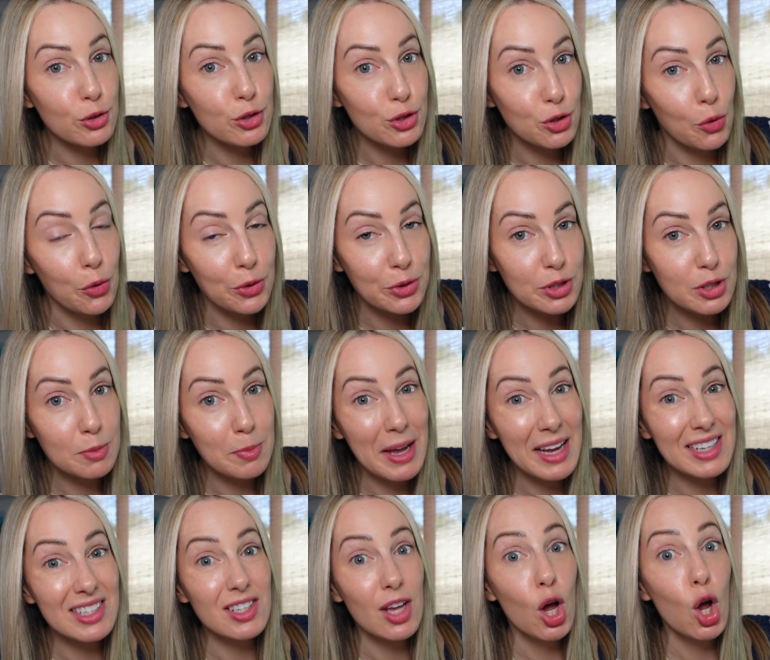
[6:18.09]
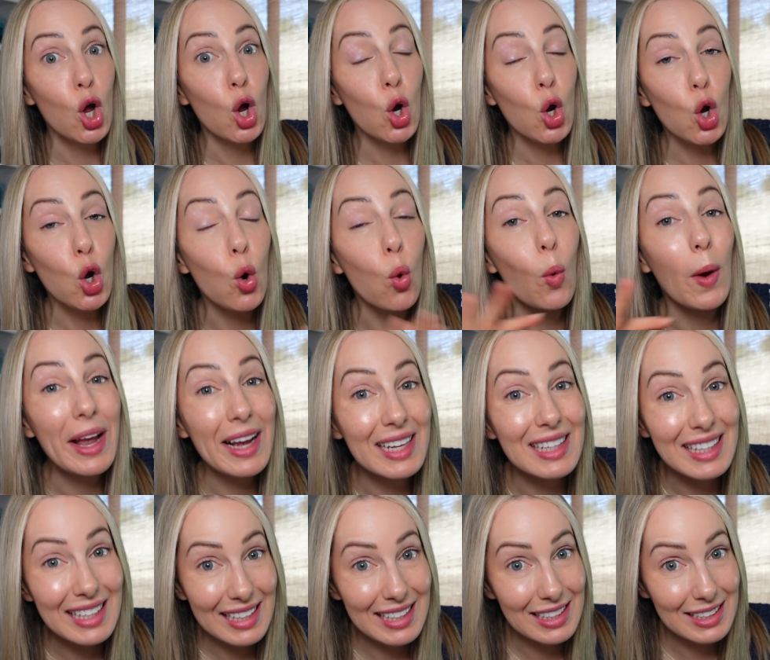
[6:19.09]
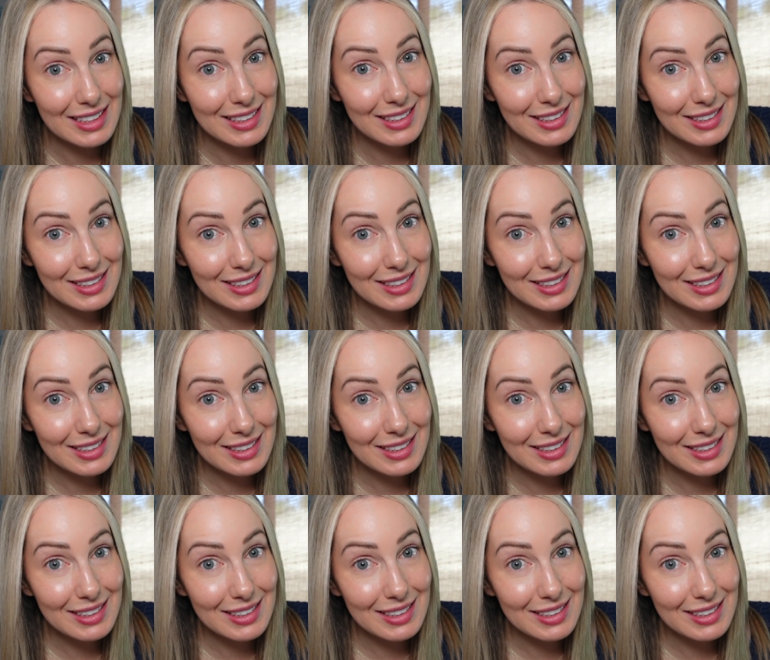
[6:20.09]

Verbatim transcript: storage space quickly.